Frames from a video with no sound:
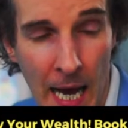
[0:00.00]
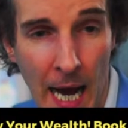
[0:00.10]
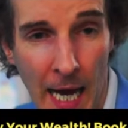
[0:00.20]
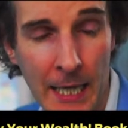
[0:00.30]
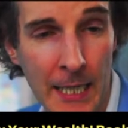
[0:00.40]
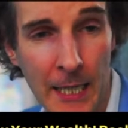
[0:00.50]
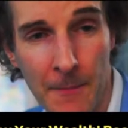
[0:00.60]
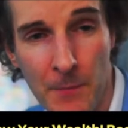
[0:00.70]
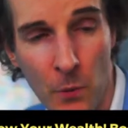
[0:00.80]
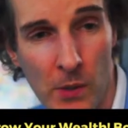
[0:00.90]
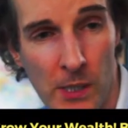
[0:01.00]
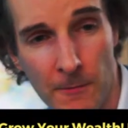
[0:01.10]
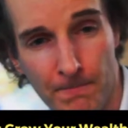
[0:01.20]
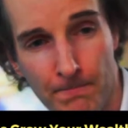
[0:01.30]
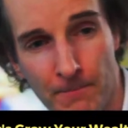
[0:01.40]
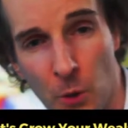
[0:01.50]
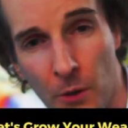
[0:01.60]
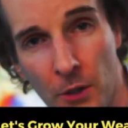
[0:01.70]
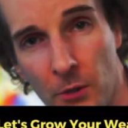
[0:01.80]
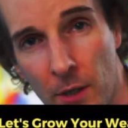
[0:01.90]
And um, we'll
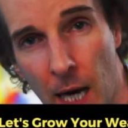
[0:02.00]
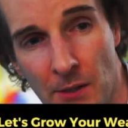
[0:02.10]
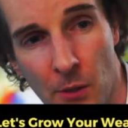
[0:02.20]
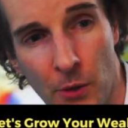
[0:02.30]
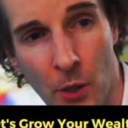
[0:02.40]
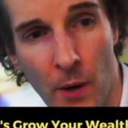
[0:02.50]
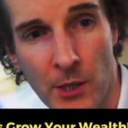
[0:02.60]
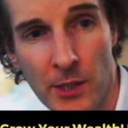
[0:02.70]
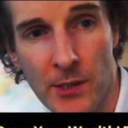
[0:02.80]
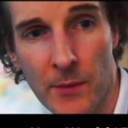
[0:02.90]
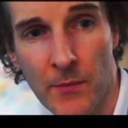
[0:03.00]
talk you through it, answer all your questions,